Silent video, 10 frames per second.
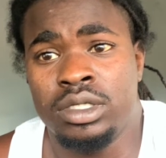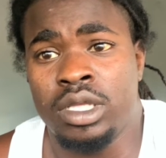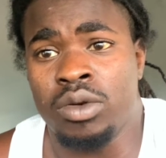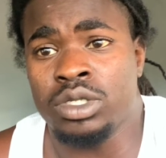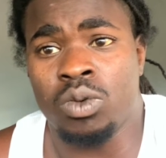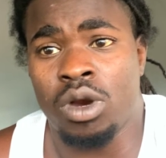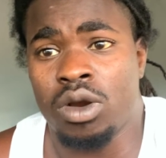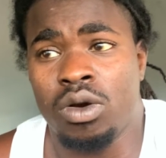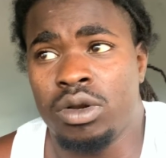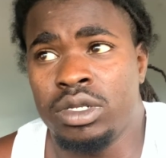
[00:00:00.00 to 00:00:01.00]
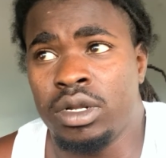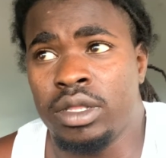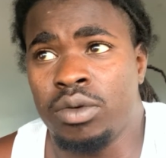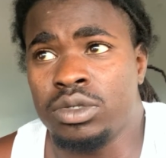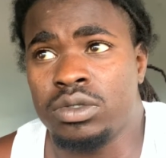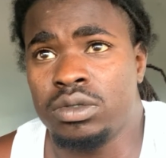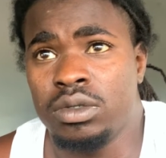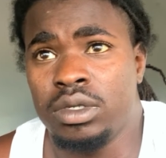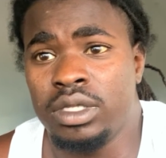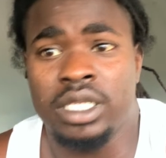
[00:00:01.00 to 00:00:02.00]
there was a work, or there was
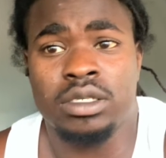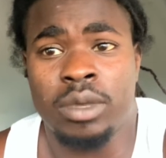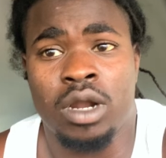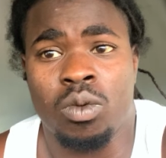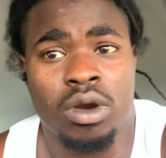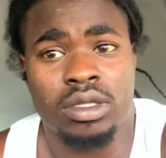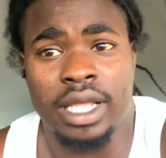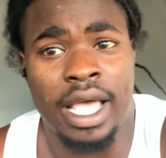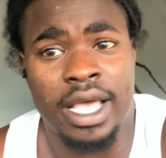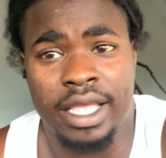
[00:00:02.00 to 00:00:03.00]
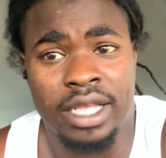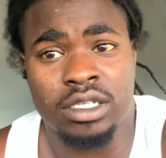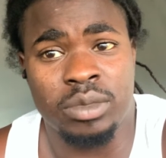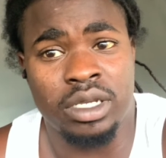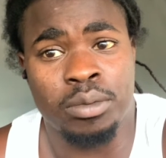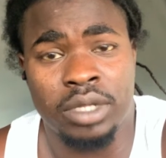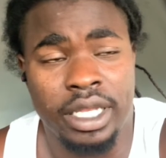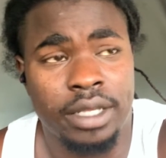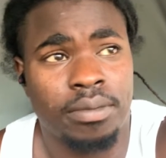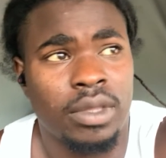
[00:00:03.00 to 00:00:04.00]
this amount of work that had yet to be
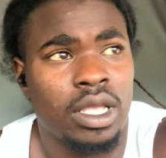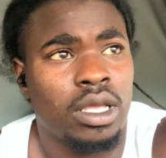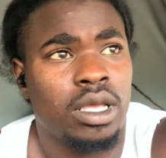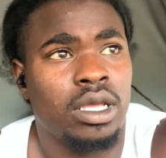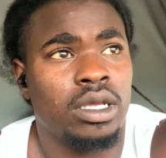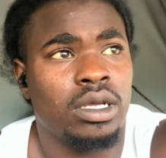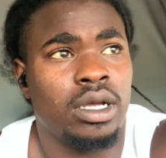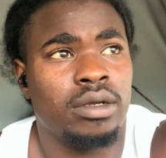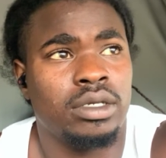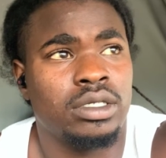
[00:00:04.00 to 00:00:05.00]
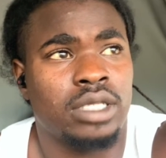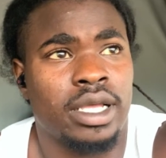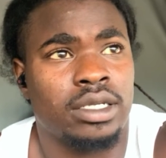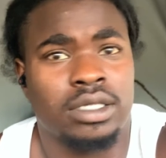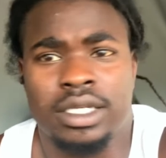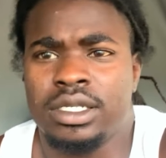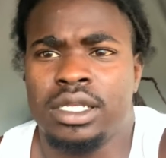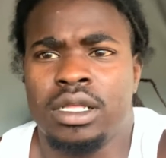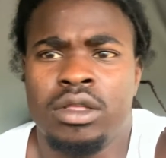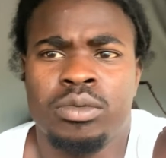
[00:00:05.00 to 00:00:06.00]
completed. He's like, because I
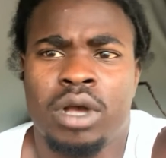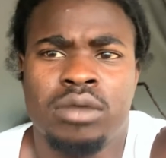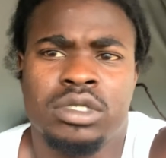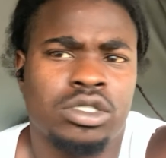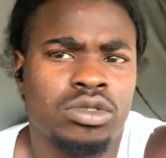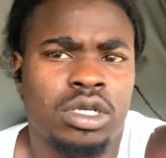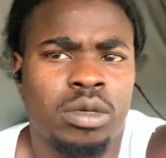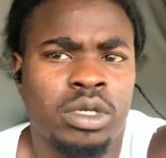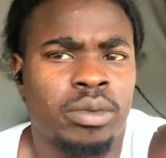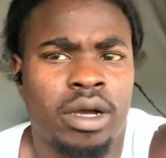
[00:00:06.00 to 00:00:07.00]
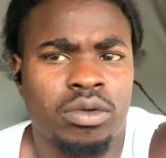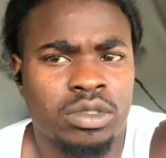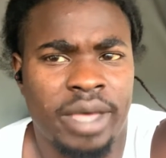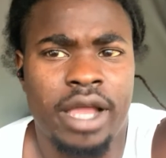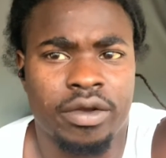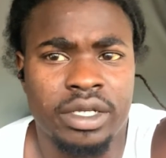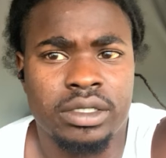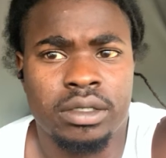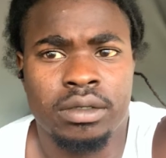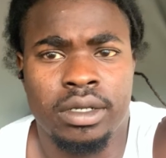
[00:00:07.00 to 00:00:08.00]
said the only problems that you told me about was
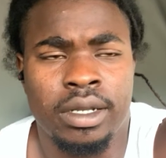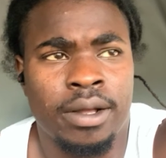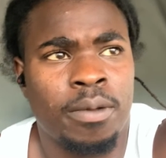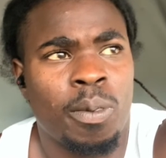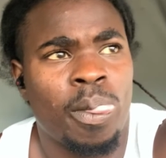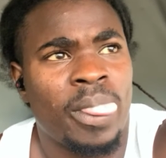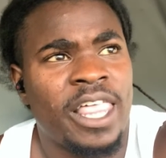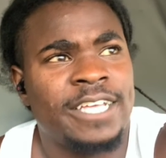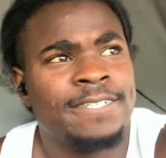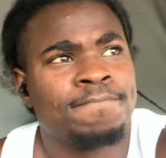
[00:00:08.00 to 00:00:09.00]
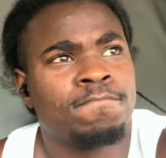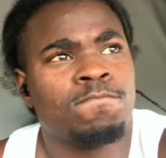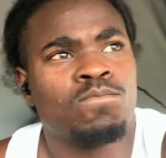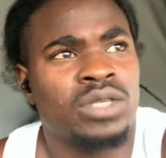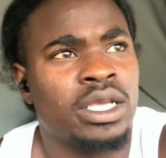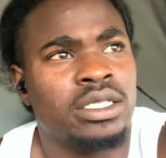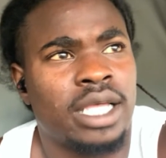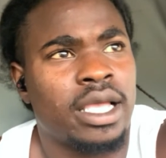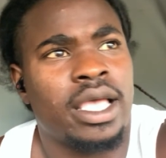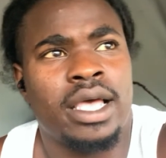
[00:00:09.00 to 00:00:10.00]
batteries, And he's
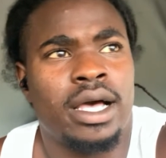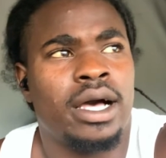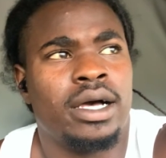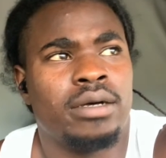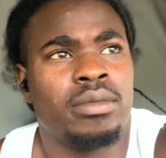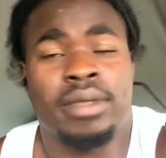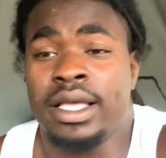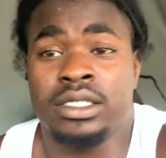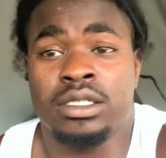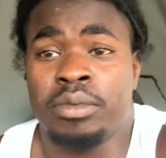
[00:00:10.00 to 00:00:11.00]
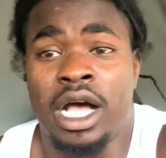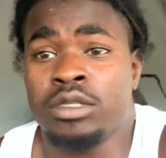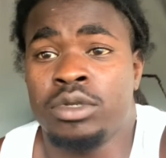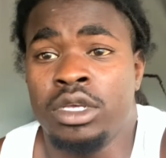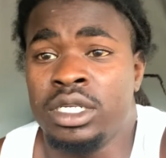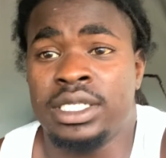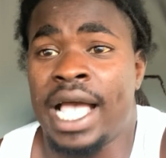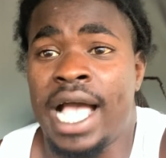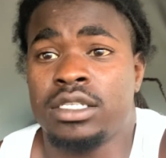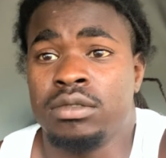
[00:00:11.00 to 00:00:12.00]
like, yeah, like, is it possible you could just
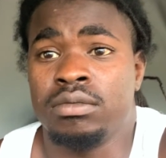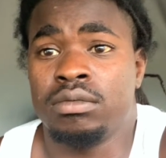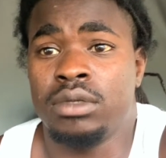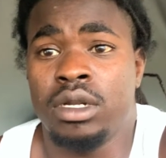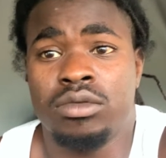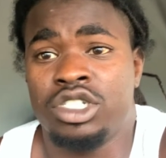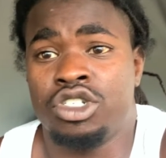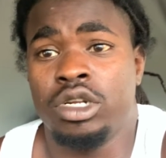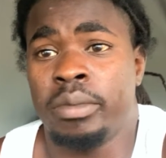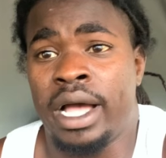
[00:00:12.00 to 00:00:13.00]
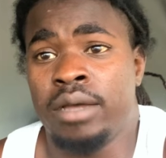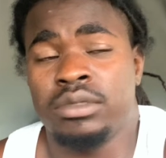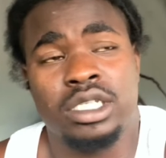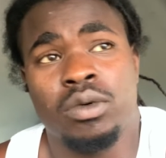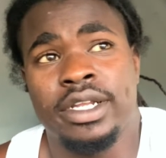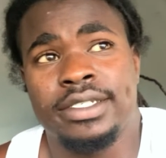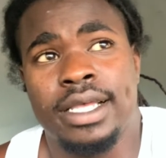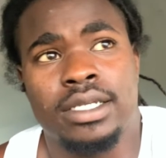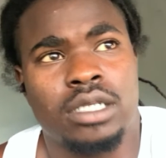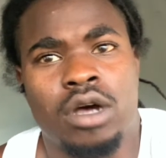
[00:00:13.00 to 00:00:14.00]
ask him, just shoot it by him, see what he
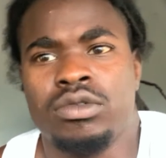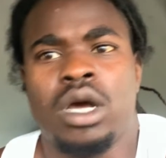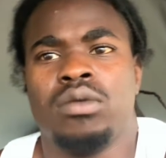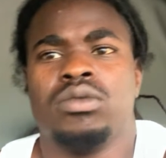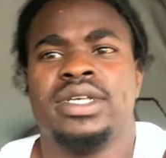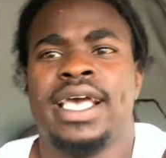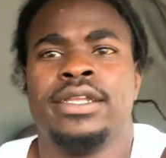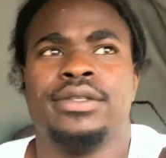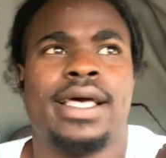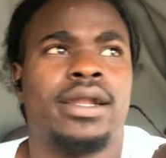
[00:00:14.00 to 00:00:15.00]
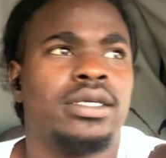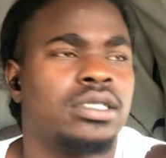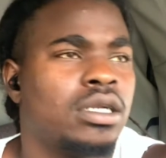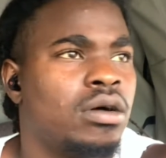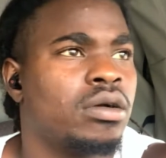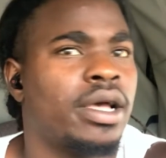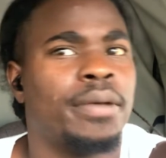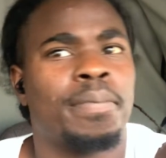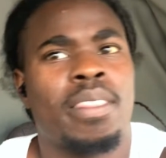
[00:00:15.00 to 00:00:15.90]
says? Oh no, we can't do that. I said, oh, okay.